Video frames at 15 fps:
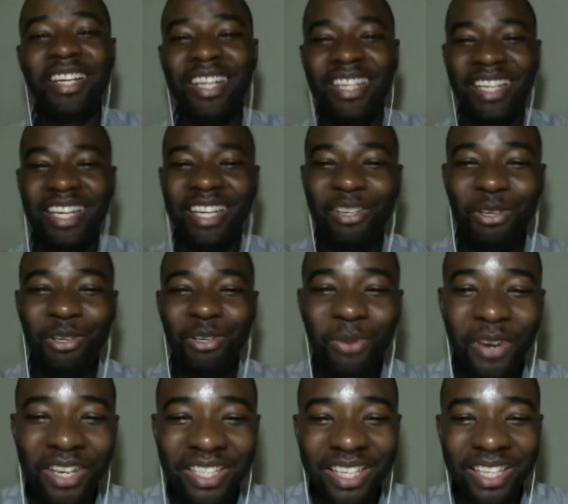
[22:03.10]
a good
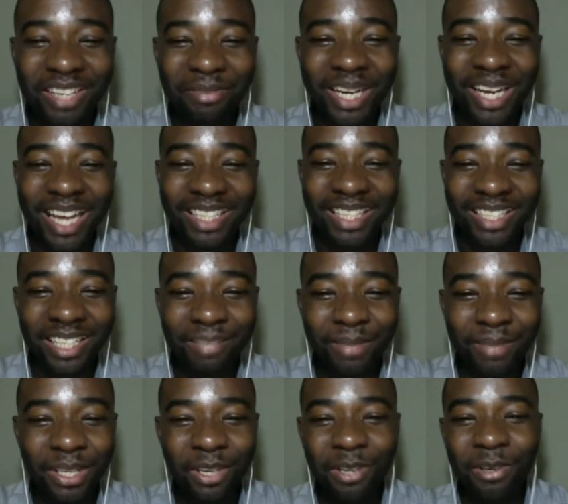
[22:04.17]
one with a guy telling
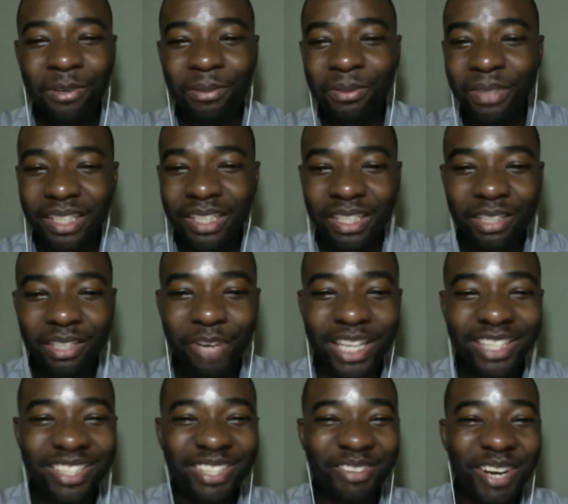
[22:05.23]
me, "Oh,
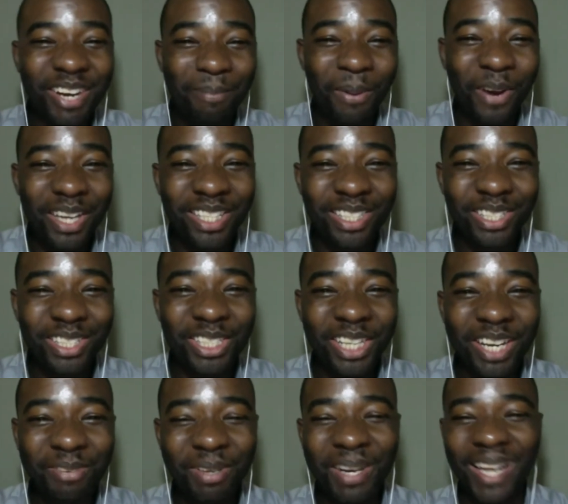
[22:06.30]
great points you
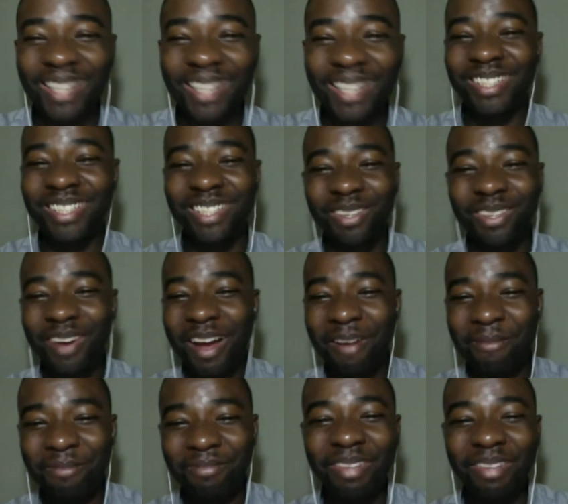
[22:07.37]
shared with us." So
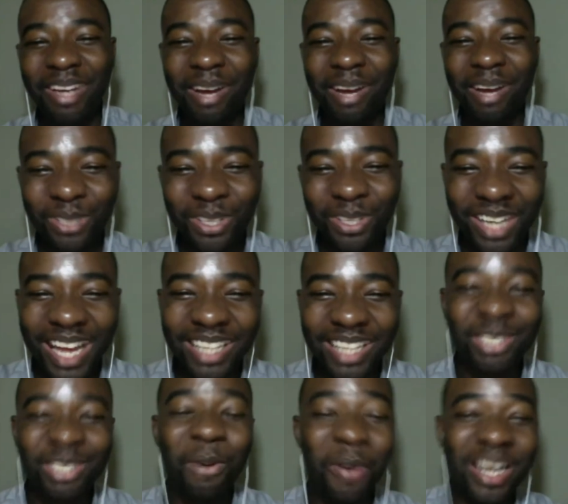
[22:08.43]
I'm so glad
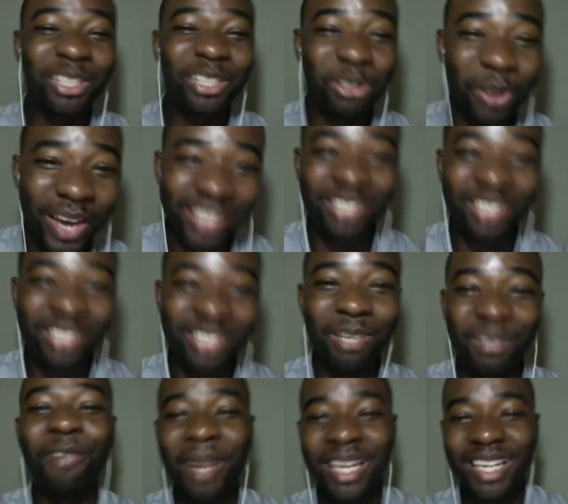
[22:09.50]
someone enjoyed something
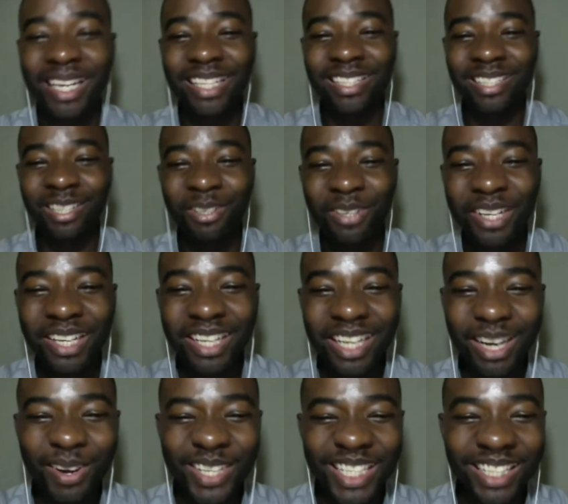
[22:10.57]
from my list, so
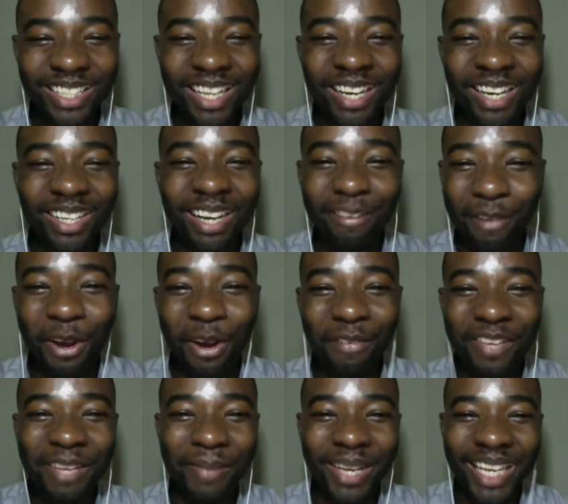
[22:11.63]
it wasn't another fuck off
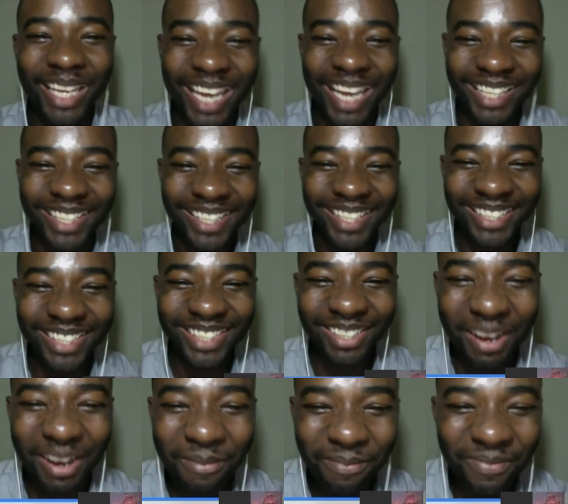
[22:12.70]
email again.
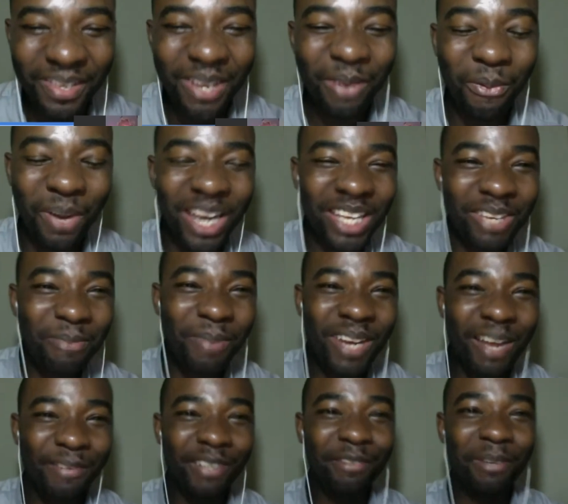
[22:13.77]
So what are you
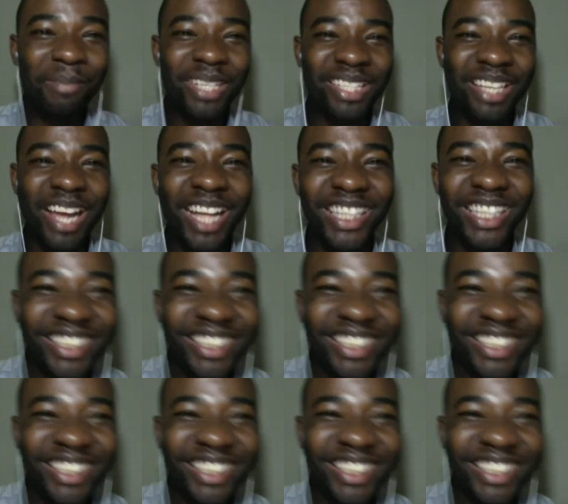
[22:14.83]
benefiting from this, Kat?